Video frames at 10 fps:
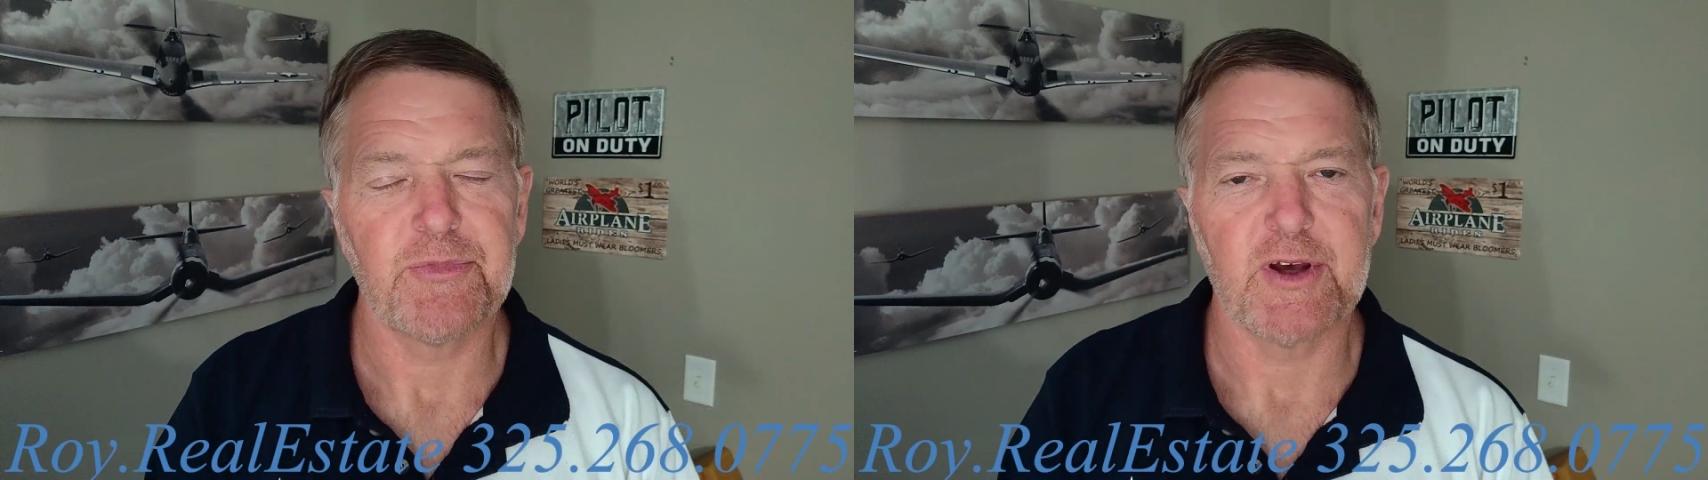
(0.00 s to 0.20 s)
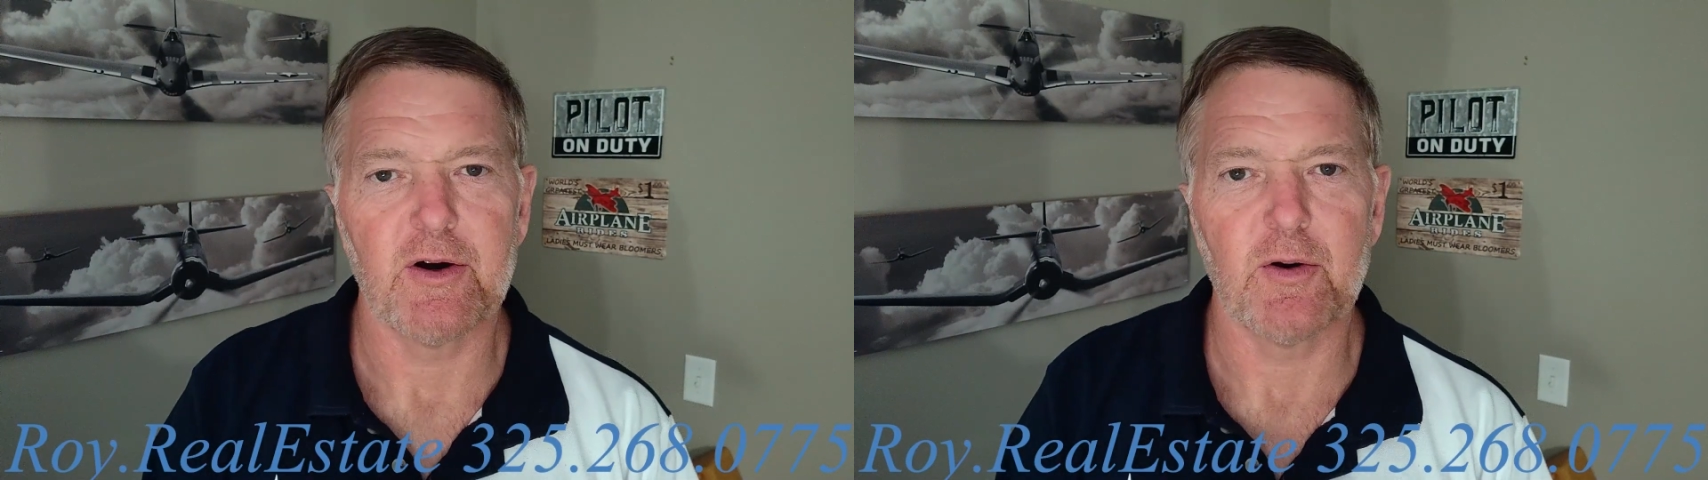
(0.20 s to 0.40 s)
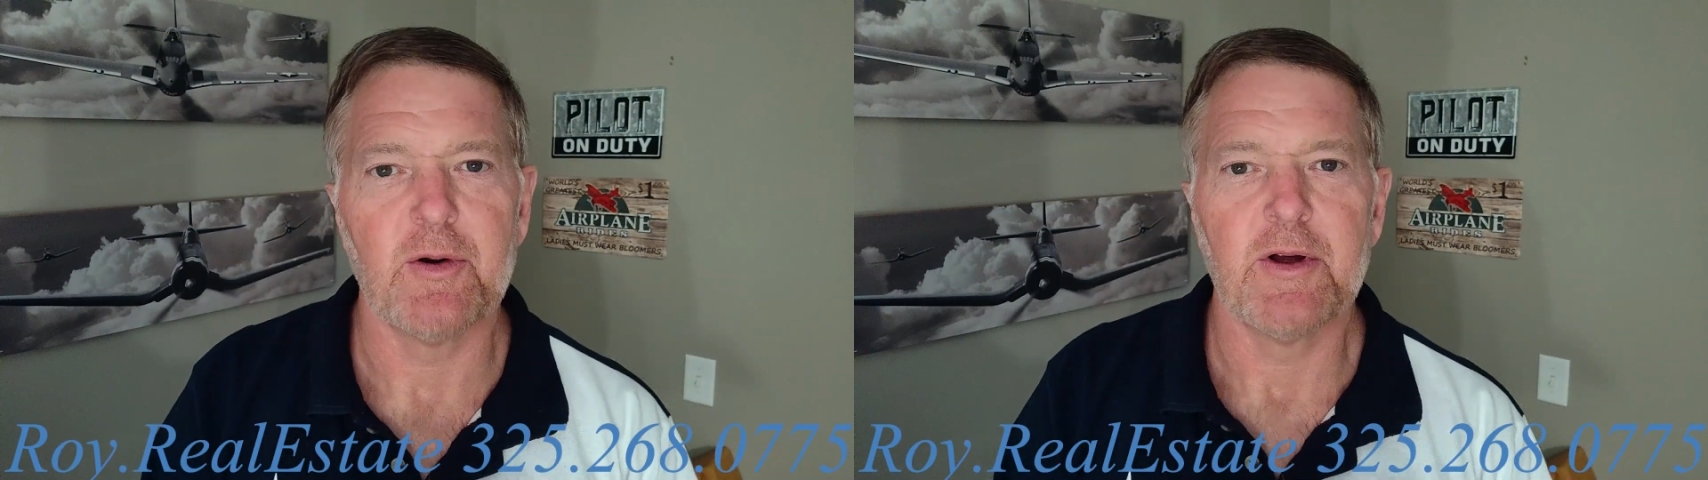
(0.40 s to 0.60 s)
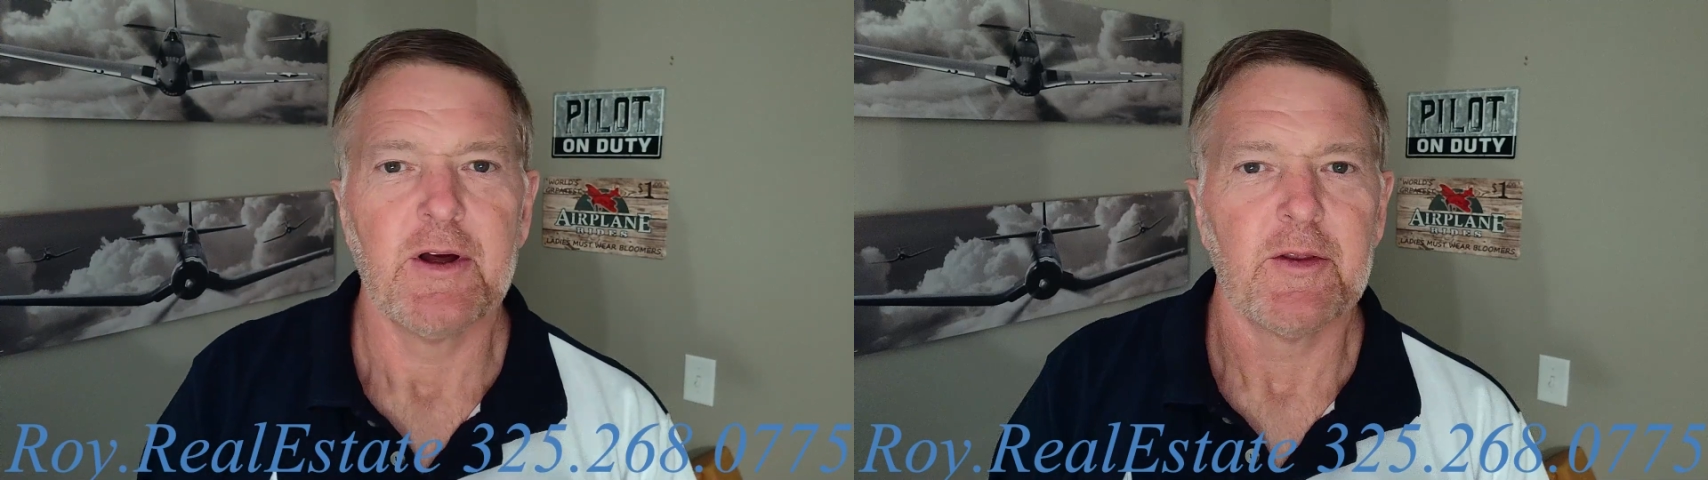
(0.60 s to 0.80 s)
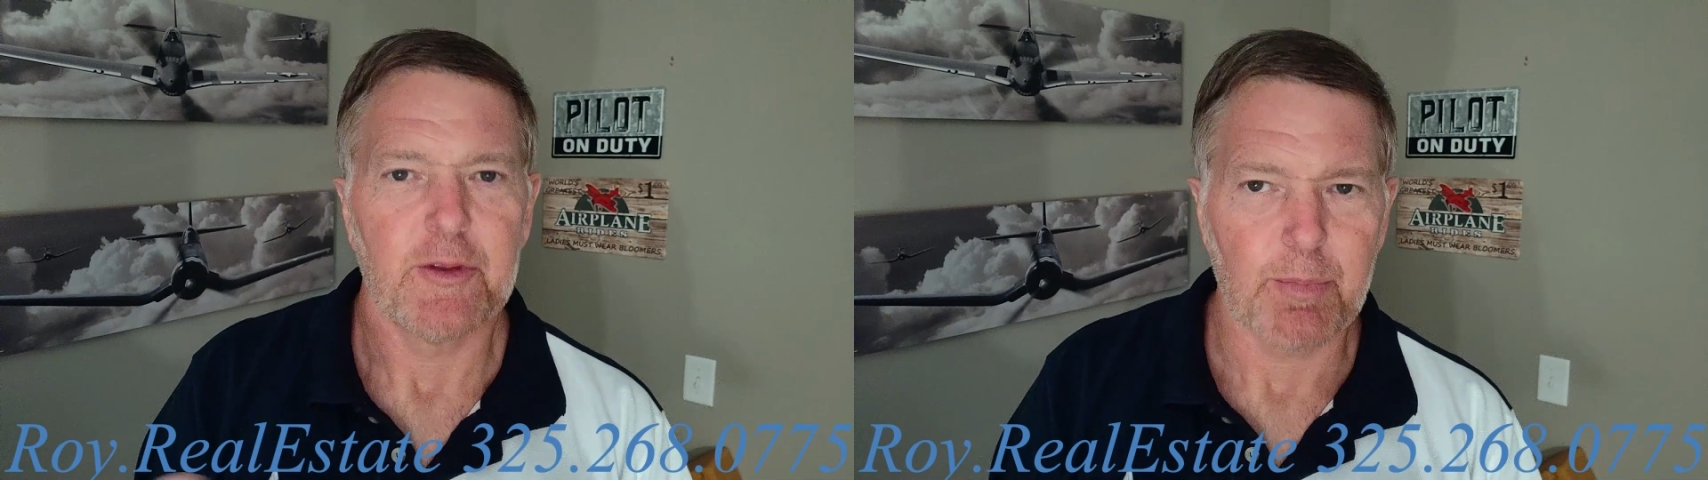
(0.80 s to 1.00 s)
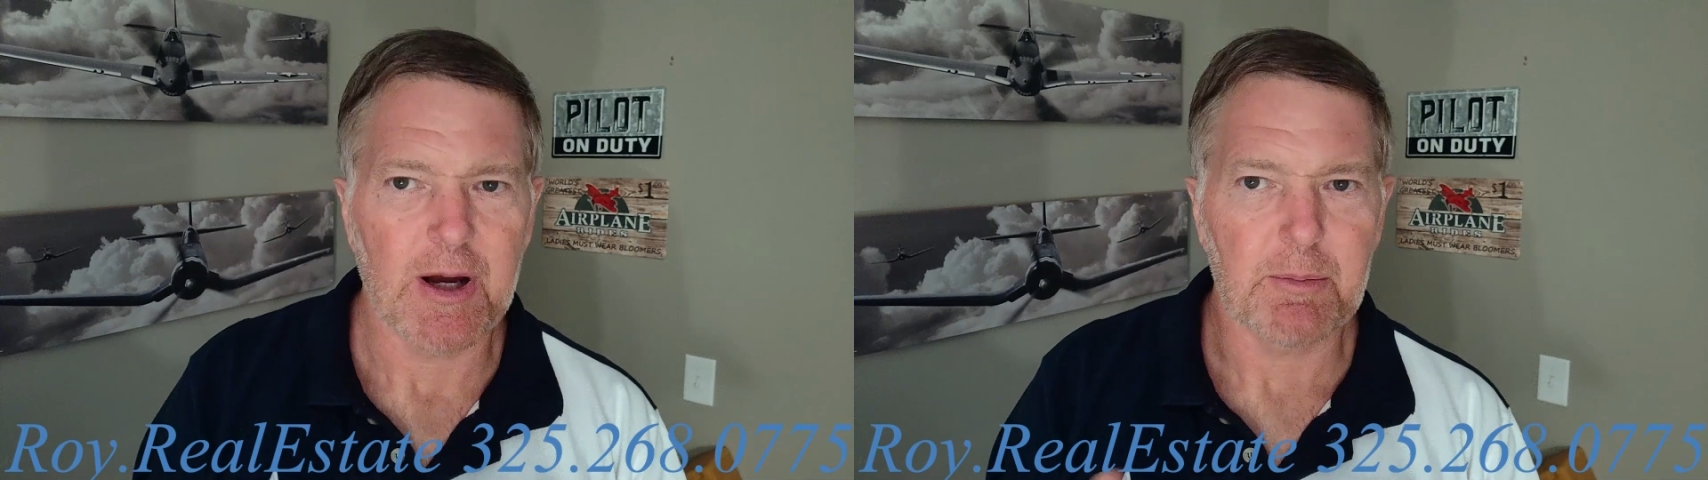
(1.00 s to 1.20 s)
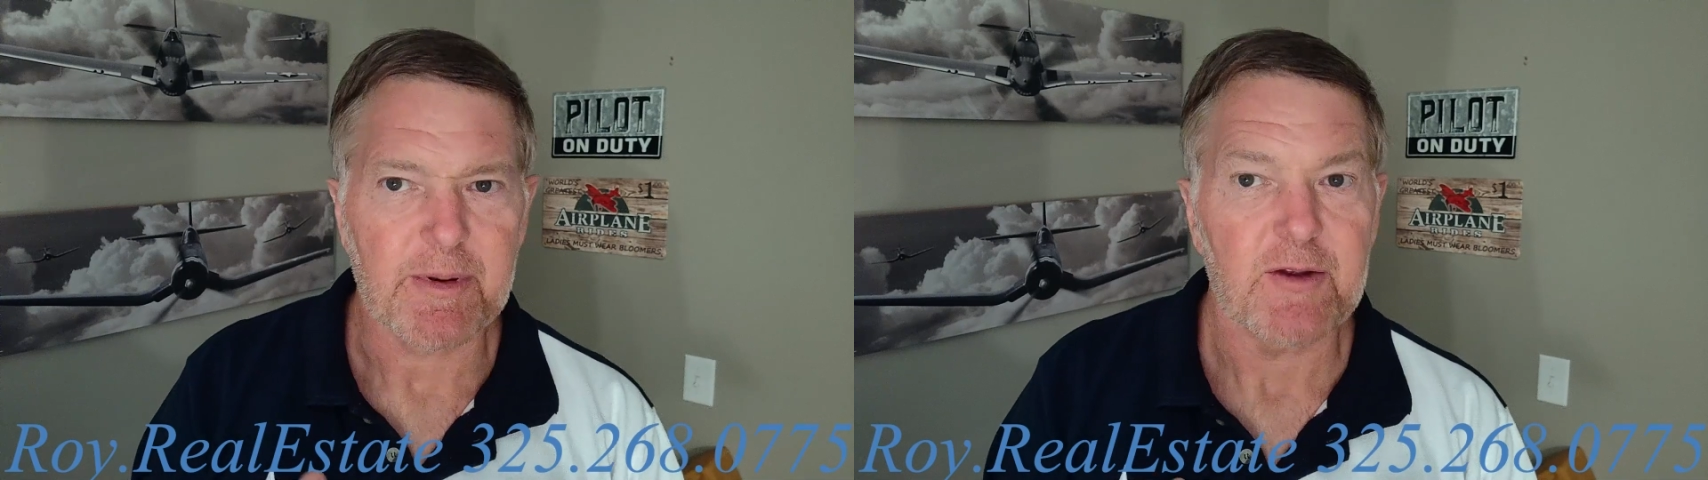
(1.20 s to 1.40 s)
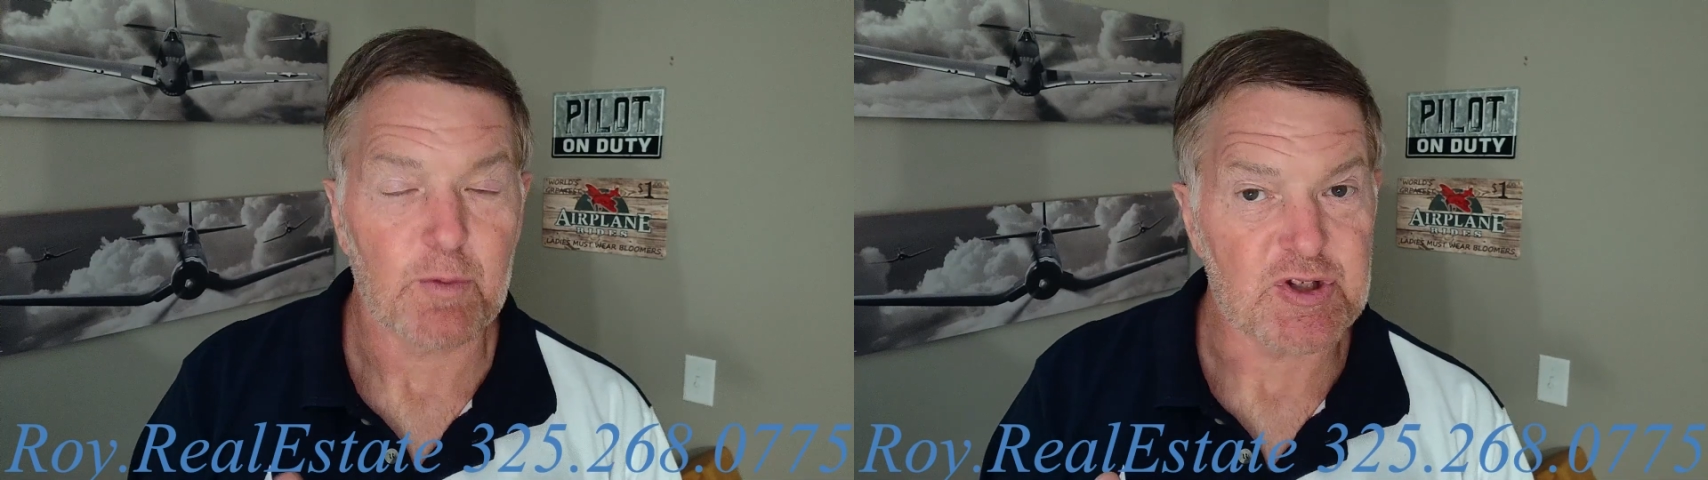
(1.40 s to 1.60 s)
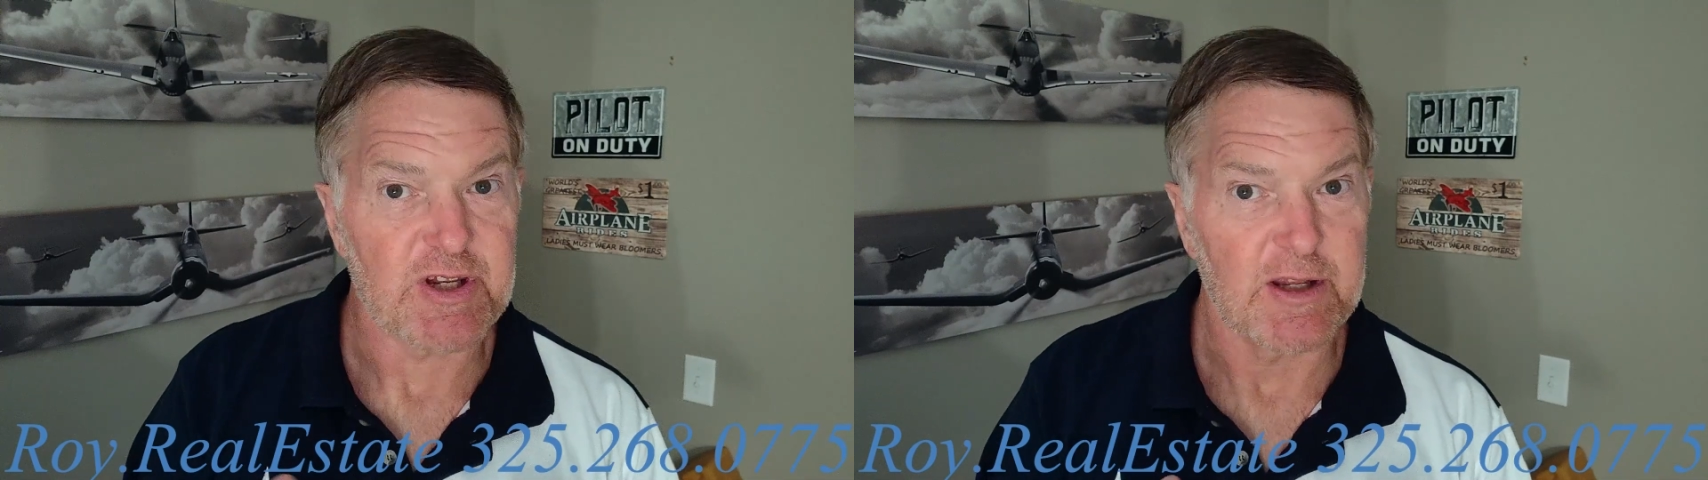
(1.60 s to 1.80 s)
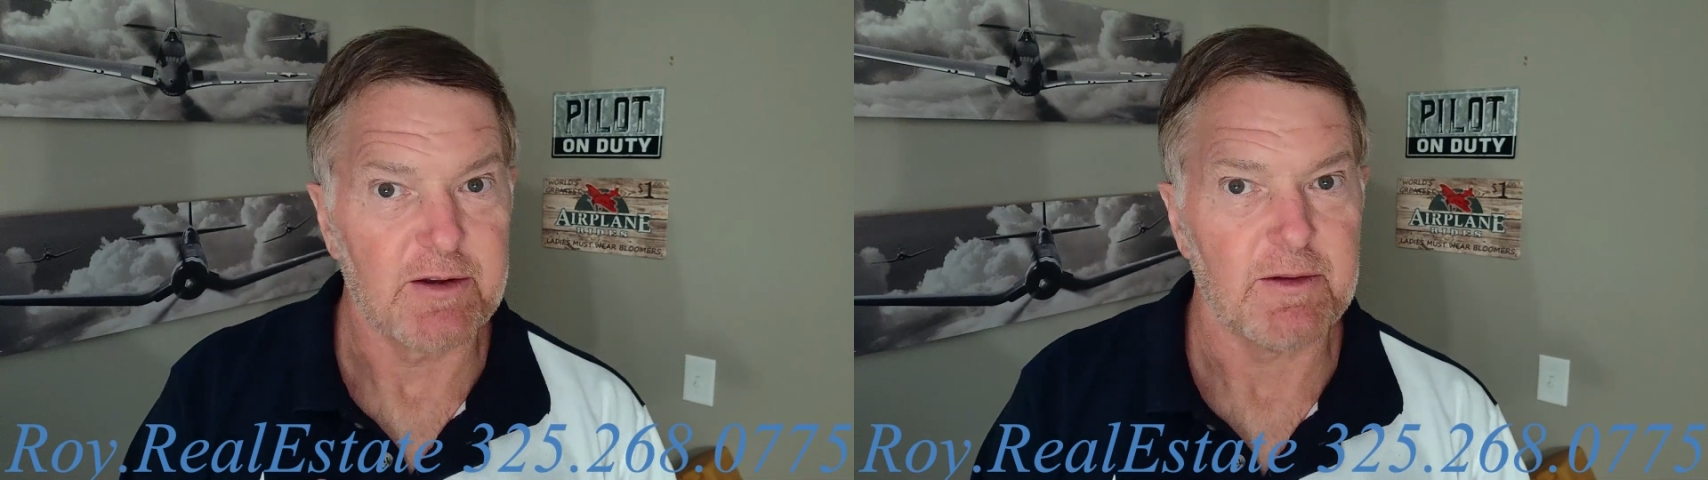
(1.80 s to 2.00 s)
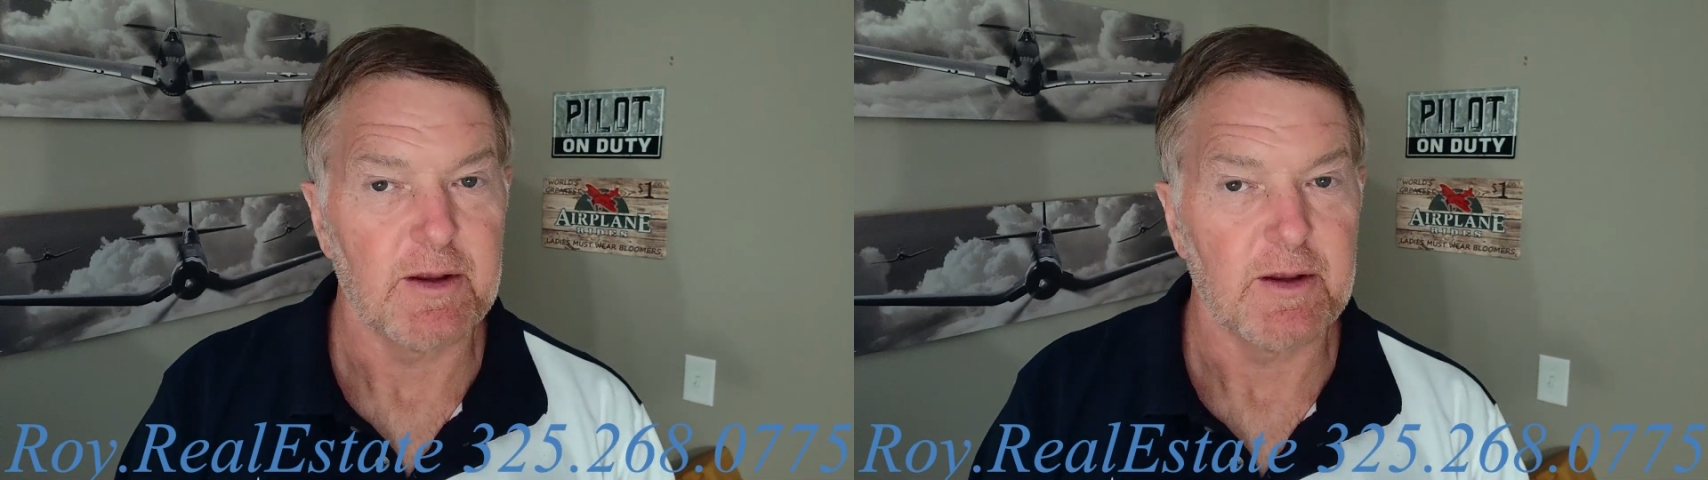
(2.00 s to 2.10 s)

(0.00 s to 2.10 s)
So the problem is the